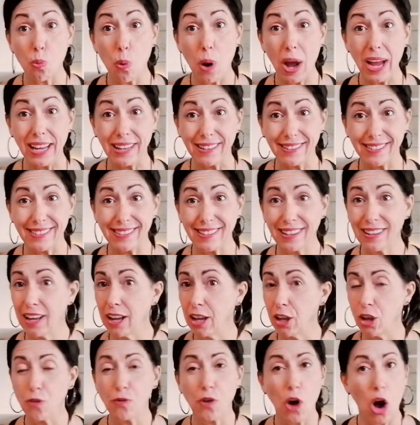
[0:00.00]
whites.
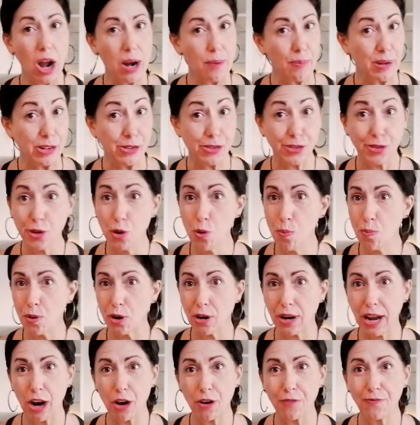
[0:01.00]
You've got to be
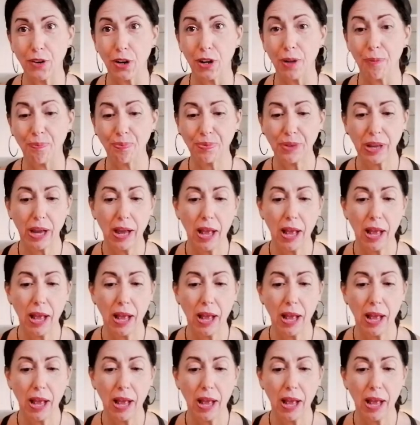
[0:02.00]
super careful.